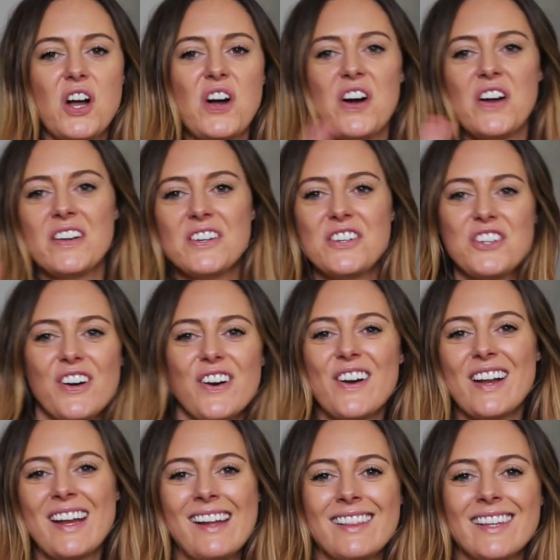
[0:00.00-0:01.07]
on a
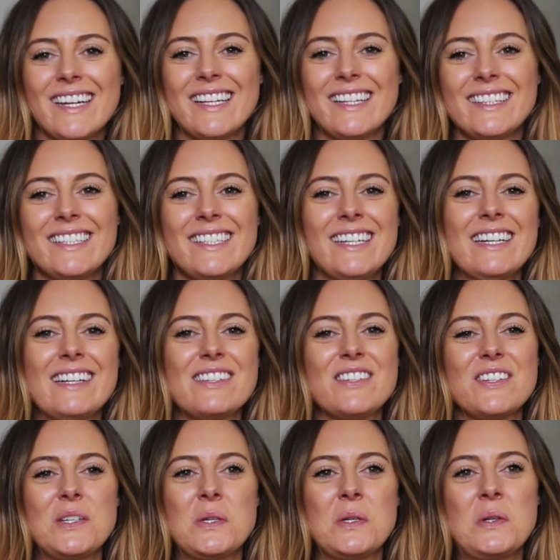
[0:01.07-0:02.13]
journey lately
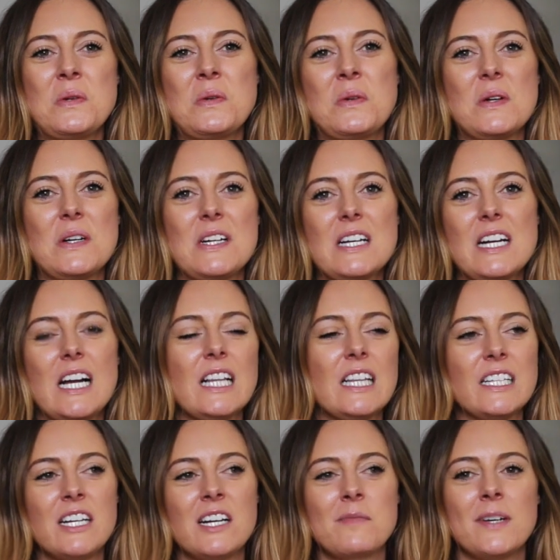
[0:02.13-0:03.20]
to
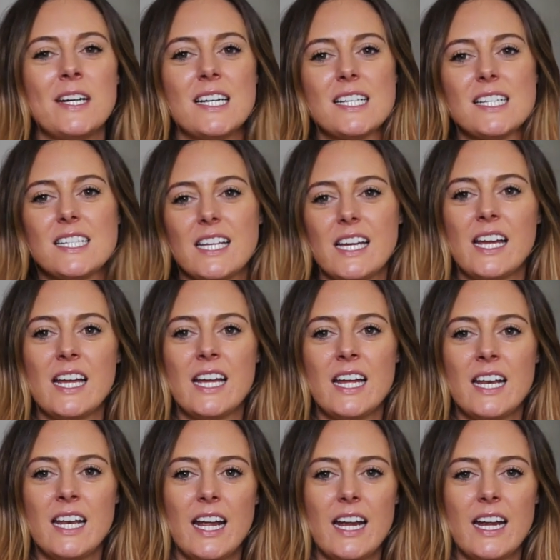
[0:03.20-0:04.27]
clear my
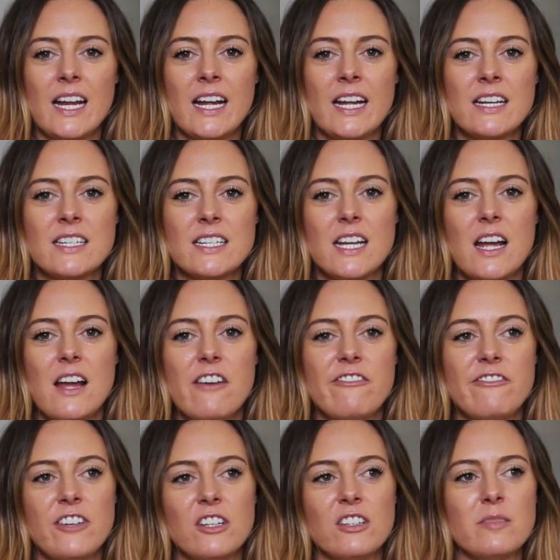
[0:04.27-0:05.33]
skin and
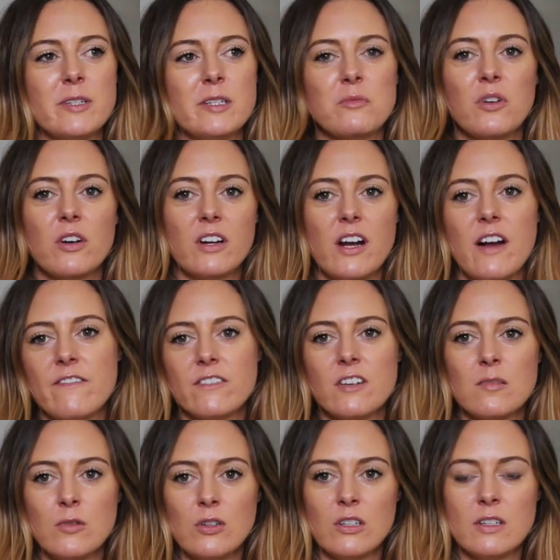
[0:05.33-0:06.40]
feel a bit more
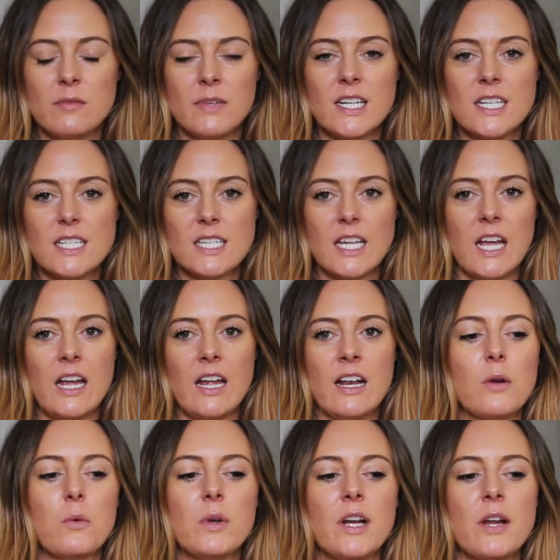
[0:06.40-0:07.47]
comfortable in my skin.
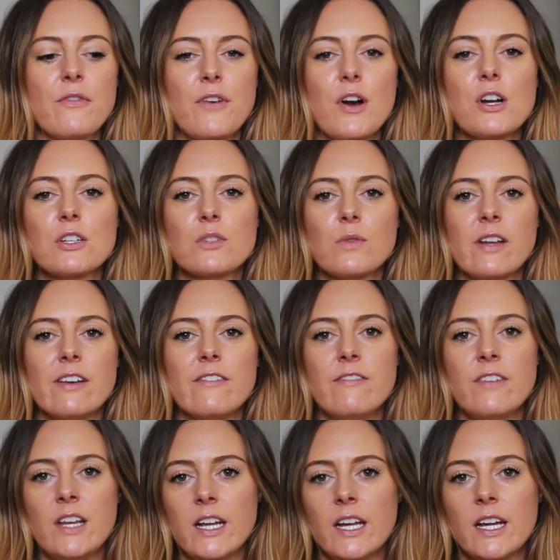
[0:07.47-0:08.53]
When I first went
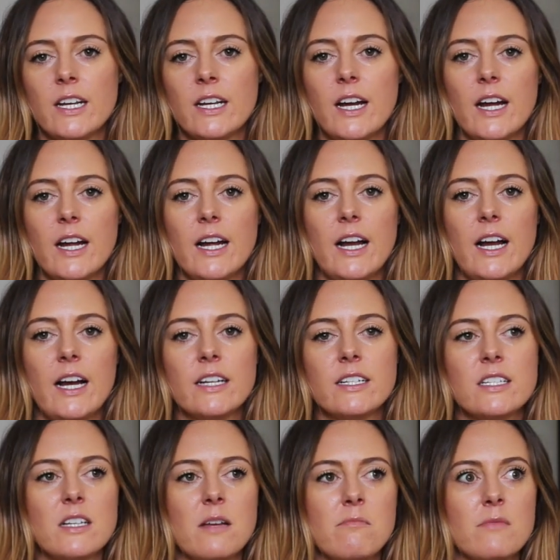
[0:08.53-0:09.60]
vegan, I had
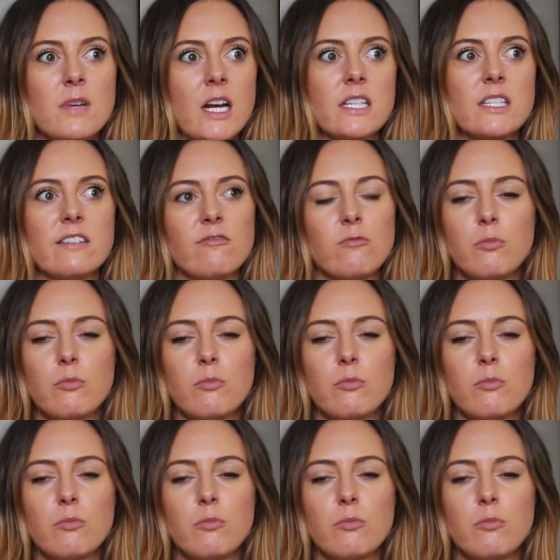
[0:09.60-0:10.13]
some massive